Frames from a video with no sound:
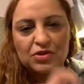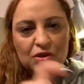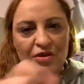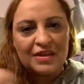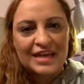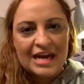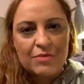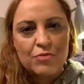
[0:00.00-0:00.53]

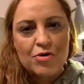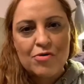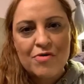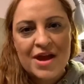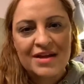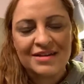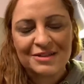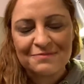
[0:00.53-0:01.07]
turn the camera
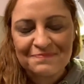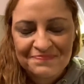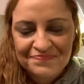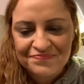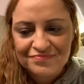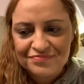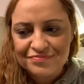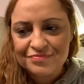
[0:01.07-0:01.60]
around.
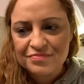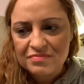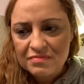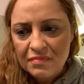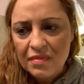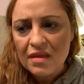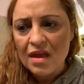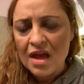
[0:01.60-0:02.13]

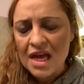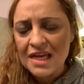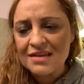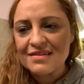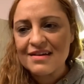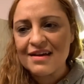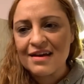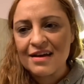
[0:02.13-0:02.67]

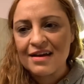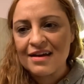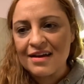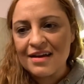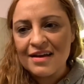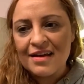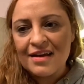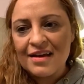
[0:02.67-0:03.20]
And
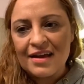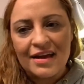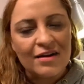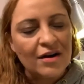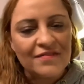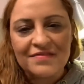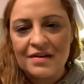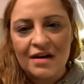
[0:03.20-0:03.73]

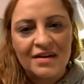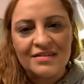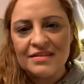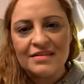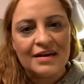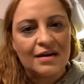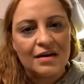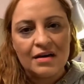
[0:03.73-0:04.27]
I
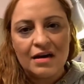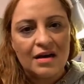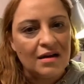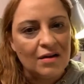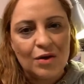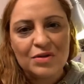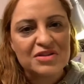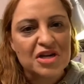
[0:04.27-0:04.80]
did that
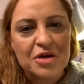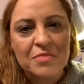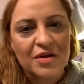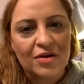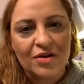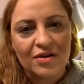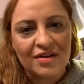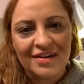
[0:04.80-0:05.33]
a long time
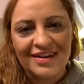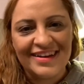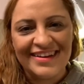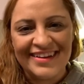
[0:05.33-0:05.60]
ago.